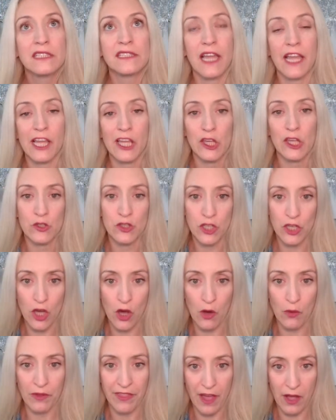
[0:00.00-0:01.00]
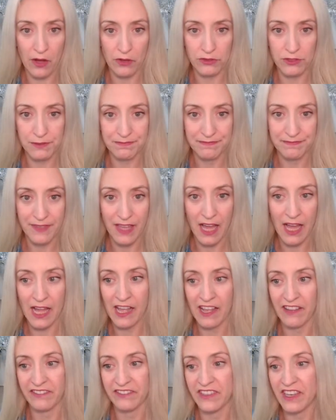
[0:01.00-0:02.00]
saying you should go without.
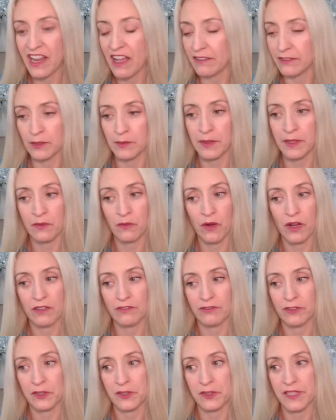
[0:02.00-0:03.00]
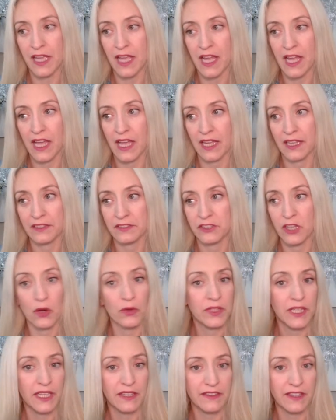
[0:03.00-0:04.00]
I've never been one for saying
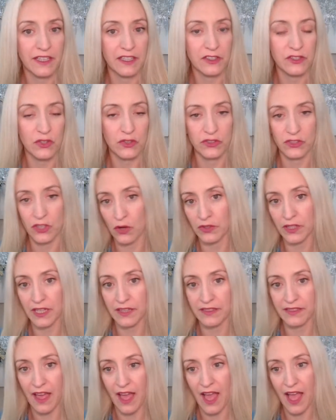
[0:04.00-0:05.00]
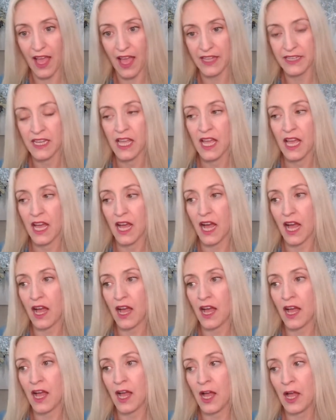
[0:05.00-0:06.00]
don't eat this or don't eat that.
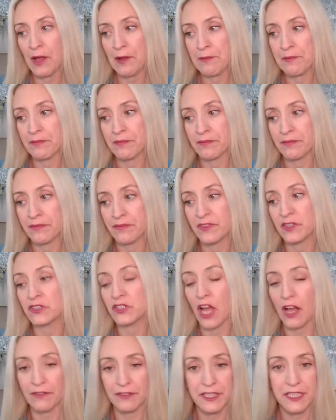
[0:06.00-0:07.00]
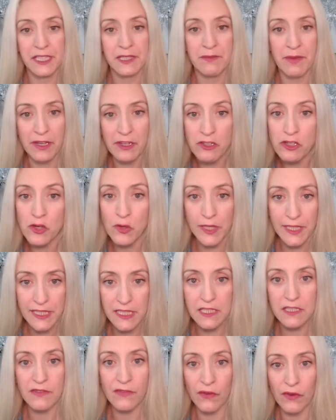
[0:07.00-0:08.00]
There's obviously better
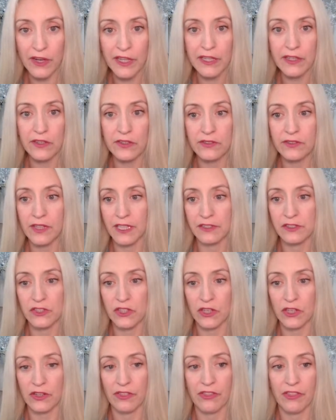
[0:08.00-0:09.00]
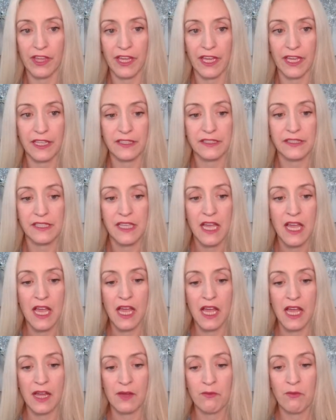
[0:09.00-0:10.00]
choices for you than certain things,
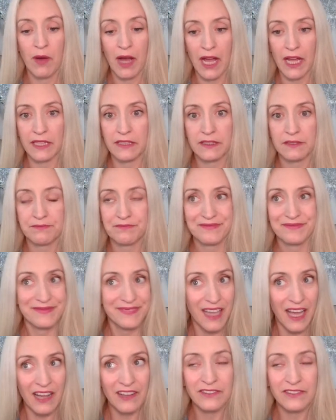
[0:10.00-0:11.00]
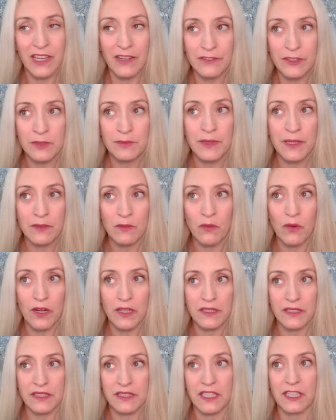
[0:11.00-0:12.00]
but I've never been
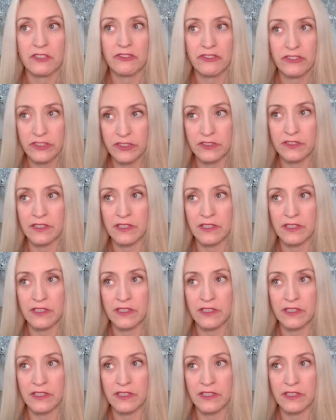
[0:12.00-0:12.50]
one to say,